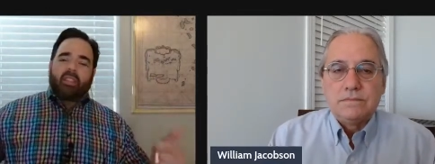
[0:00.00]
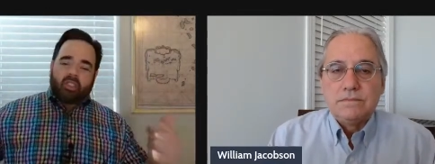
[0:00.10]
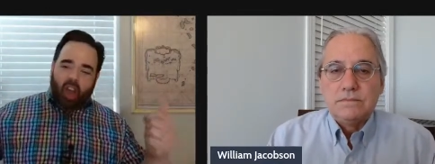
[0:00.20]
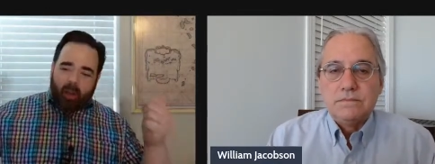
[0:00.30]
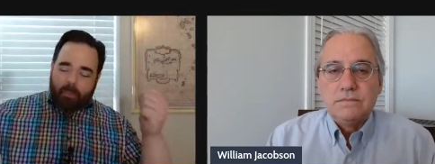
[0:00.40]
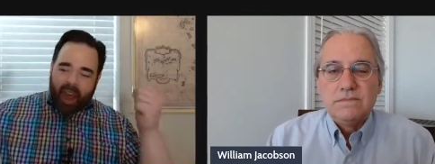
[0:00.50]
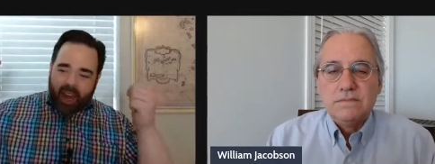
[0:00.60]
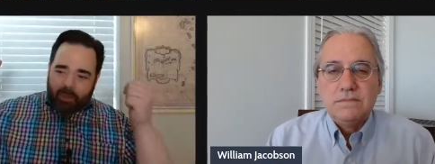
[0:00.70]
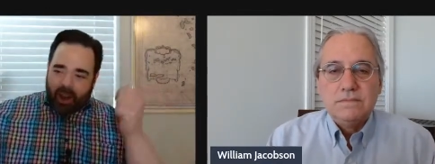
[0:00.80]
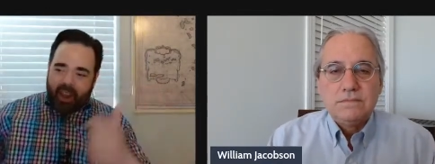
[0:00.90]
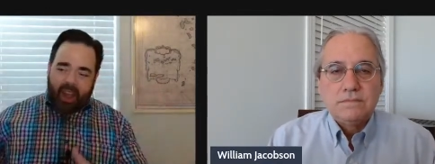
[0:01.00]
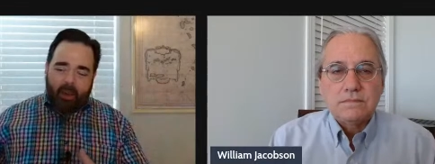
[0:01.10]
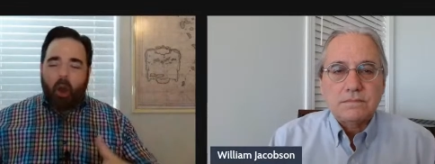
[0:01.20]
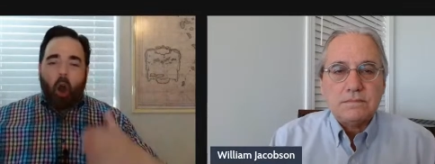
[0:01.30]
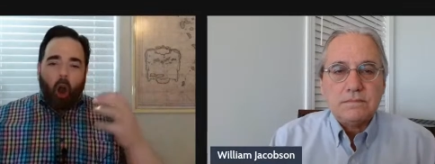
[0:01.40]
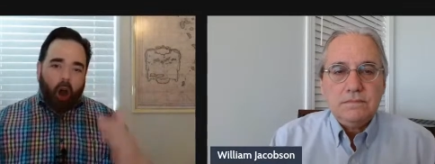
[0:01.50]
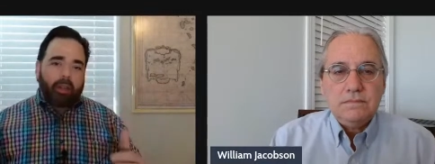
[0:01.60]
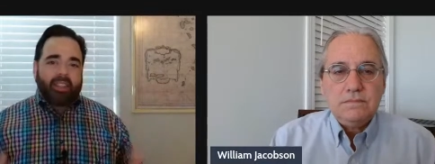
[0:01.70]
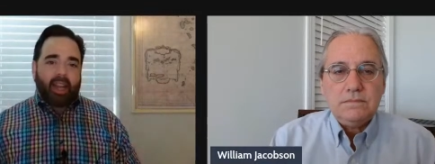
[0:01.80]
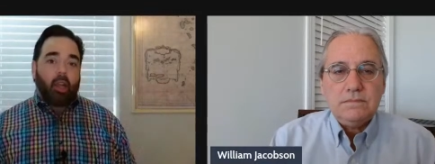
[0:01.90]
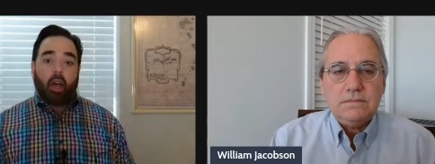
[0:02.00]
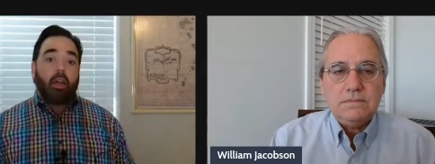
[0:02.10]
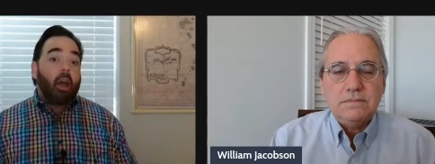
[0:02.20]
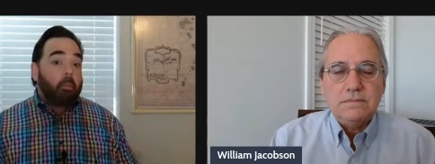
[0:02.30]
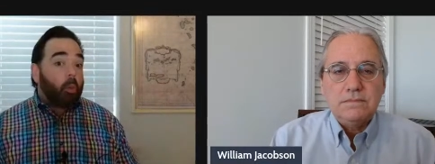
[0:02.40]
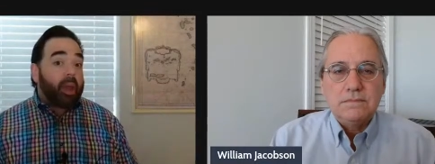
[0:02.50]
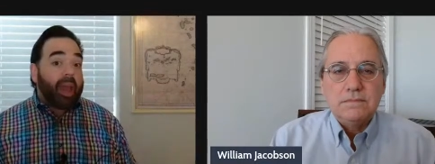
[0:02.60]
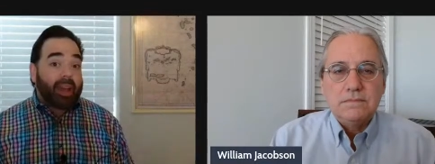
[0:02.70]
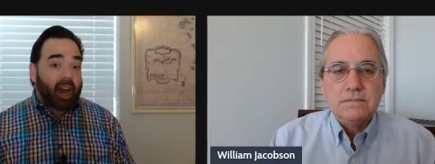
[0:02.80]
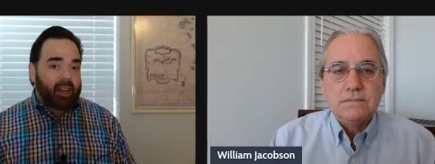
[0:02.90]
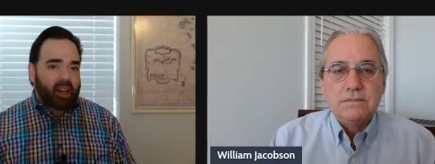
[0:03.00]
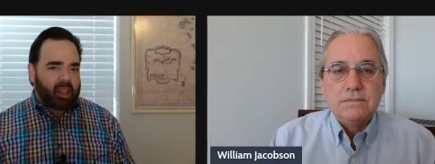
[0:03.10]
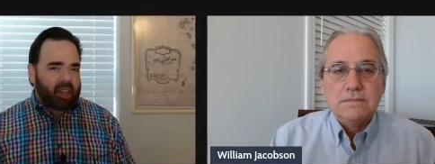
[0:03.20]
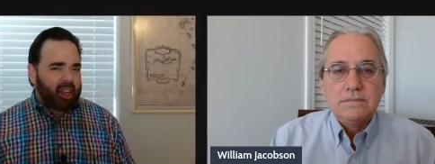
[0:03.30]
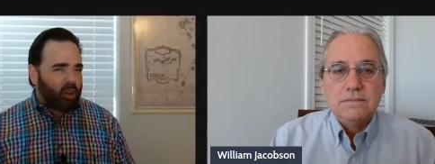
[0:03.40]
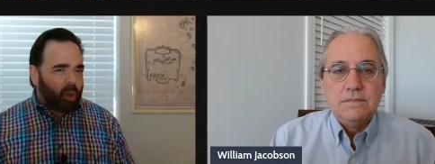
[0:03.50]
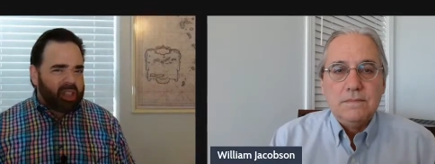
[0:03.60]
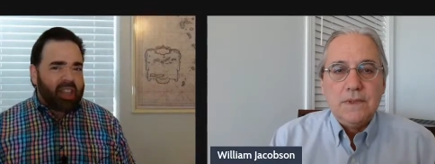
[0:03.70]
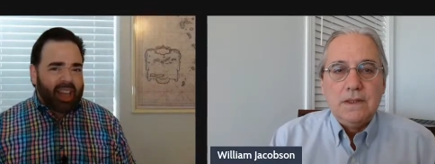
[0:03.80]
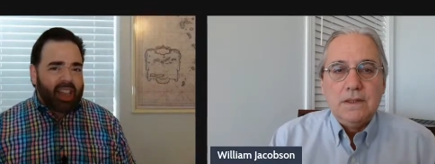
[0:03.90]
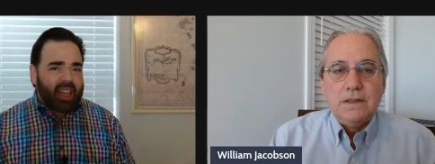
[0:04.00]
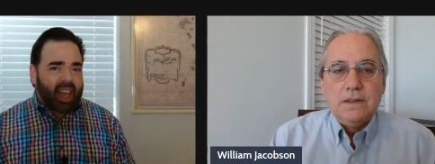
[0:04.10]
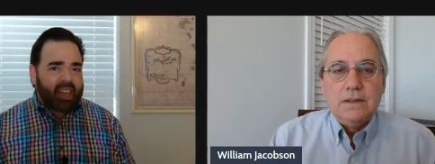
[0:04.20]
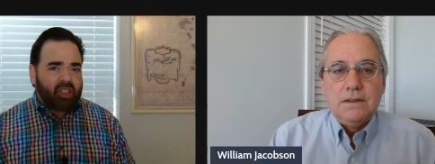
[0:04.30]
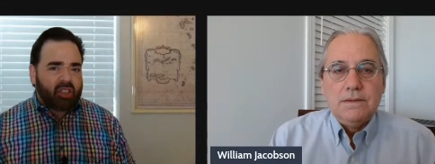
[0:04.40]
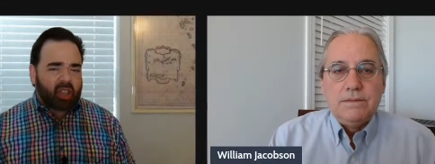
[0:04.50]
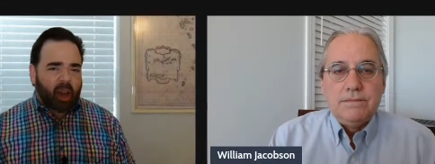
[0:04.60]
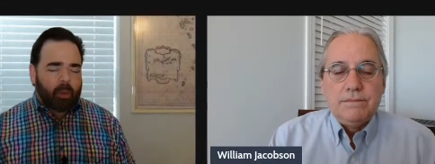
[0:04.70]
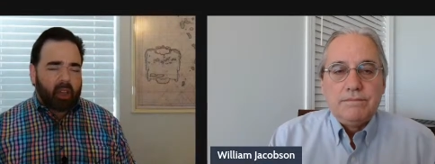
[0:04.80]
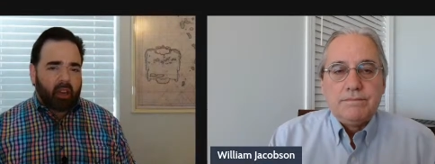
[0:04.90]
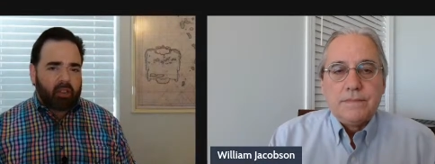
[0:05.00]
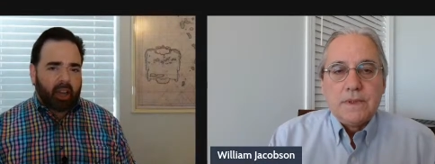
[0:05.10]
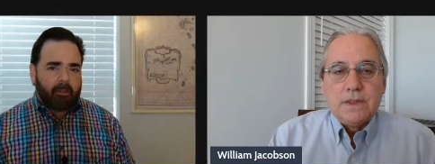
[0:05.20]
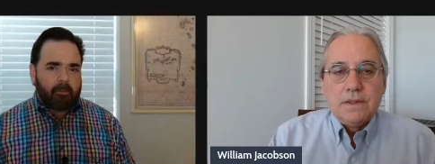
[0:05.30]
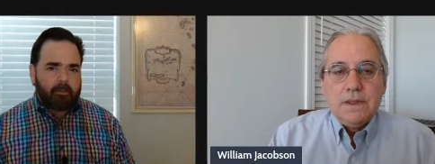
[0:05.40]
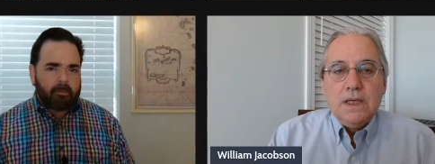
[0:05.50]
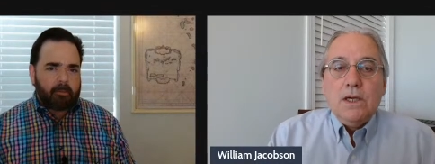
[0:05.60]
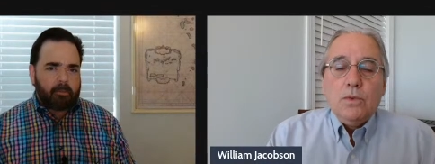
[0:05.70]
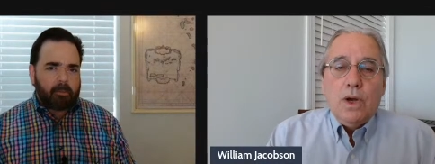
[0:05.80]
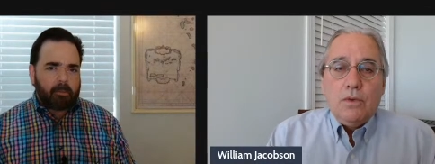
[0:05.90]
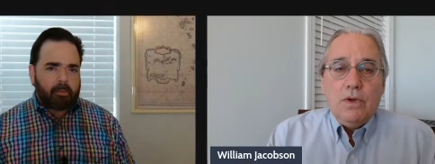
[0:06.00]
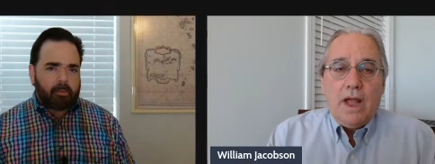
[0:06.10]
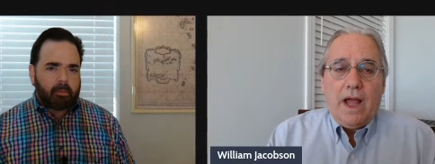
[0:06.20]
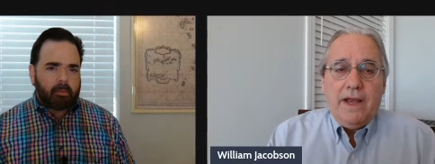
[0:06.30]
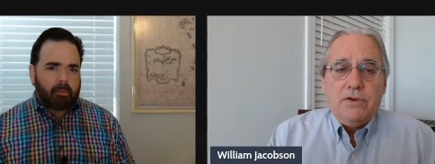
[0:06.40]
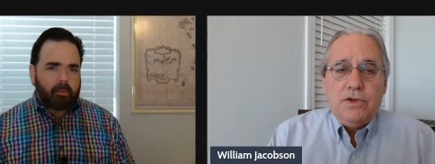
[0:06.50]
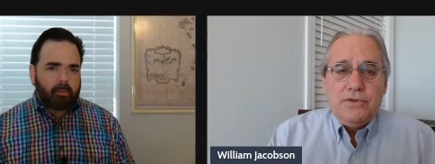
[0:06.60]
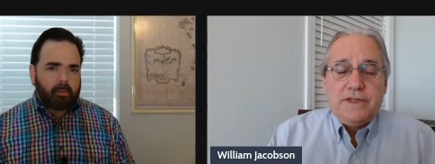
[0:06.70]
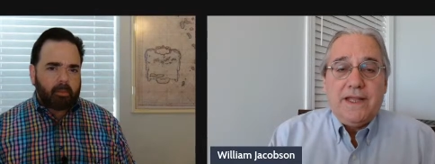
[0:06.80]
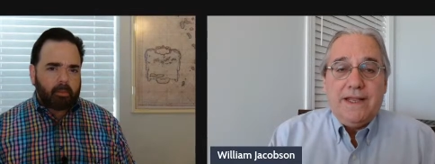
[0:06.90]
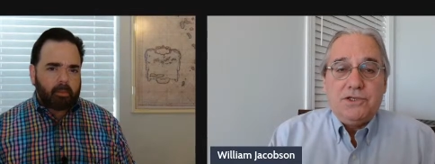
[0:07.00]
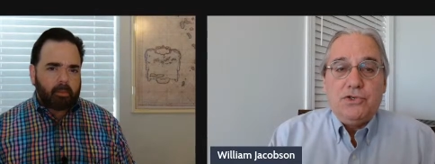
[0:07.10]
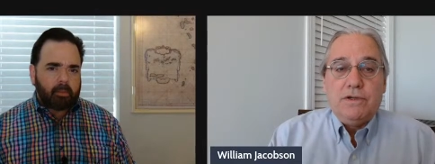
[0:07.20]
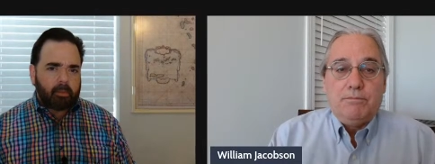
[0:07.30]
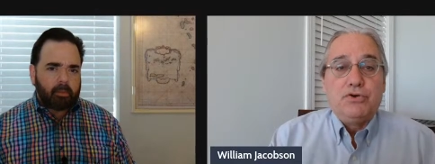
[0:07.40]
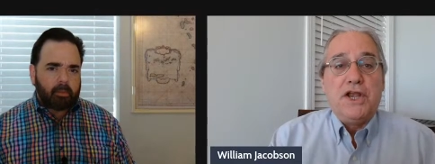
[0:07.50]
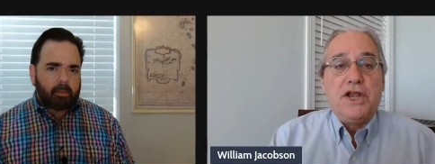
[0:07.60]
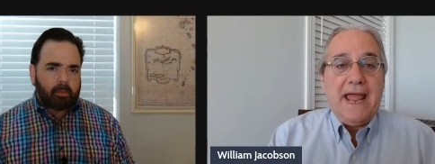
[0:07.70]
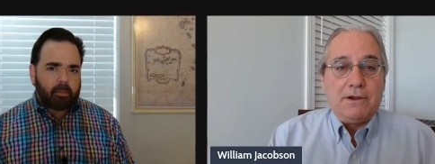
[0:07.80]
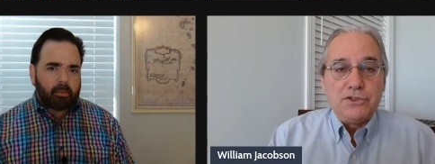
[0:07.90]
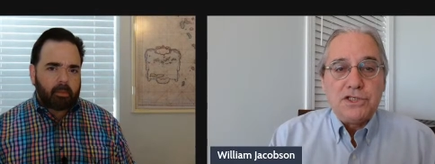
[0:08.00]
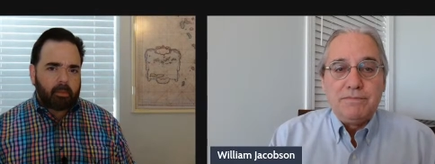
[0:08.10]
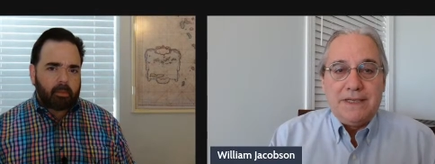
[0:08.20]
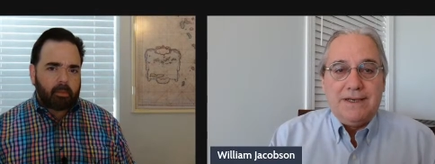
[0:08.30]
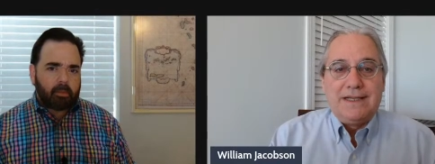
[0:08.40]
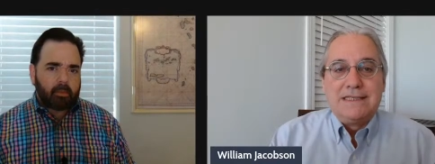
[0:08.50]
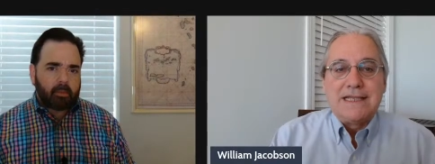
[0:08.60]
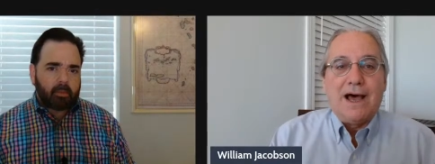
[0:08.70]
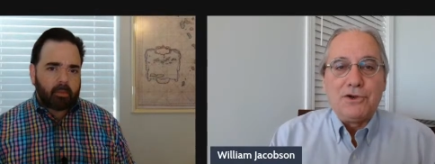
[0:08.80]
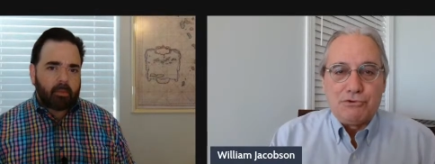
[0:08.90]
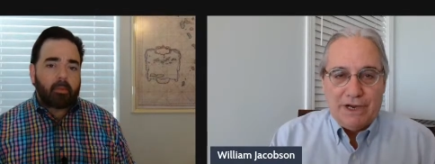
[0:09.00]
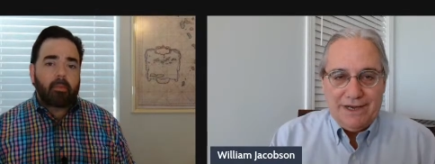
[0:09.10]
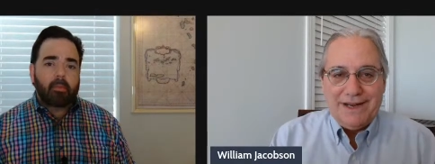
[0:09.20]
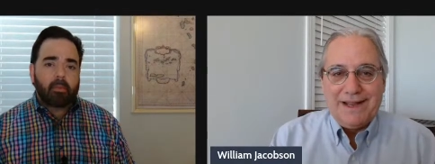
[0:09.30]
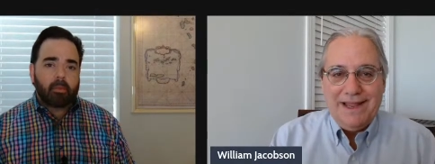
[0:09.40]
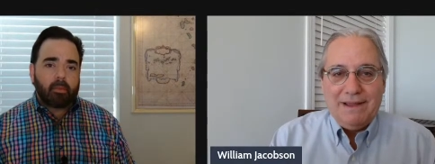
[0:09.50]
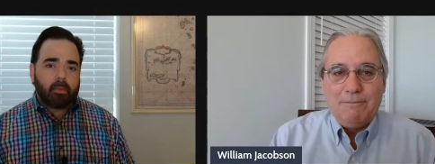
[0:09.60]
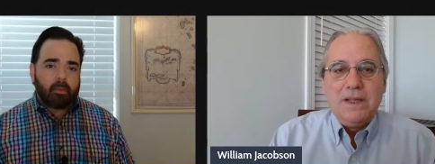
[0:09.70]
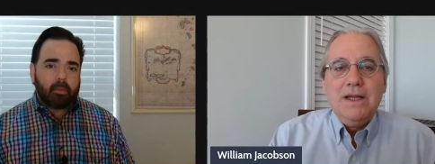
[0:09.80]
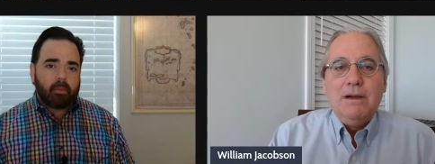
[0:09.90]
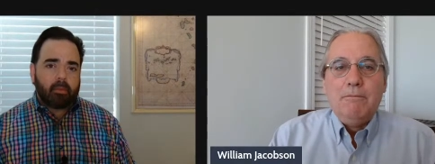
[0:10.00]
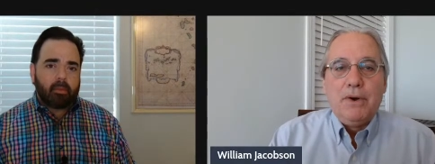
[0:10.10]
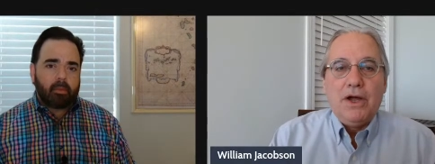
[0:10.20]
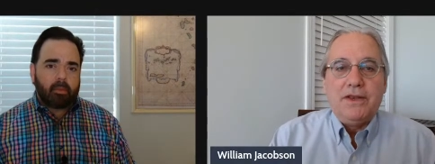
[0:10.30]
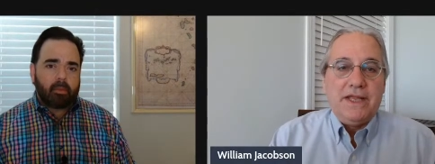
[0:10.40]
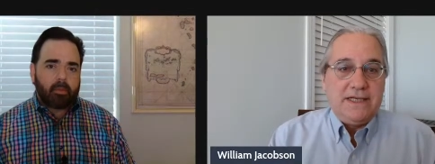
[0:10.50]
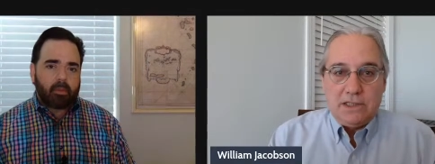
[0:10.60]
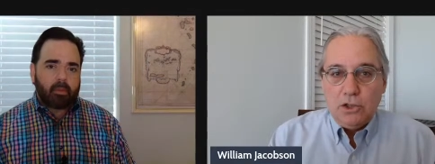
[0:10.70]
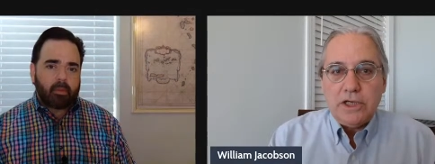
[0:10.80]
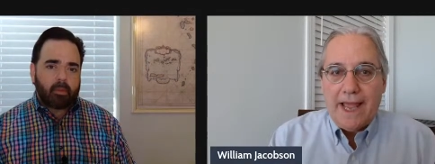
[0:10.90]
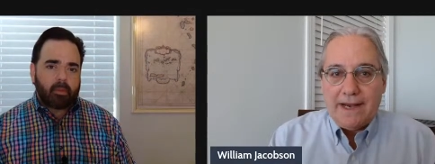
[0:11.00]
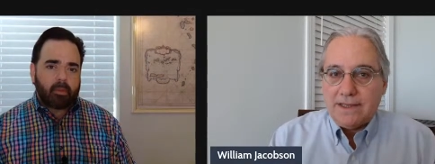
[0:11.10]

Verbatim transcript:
Speaker 1: to talk bad about him all day long, but we ain't got nothing here. Wasn't that the case just a couple years ago?
Speaker 2: Well, I don't know that they issued a pronouncement exonerating him, but they did look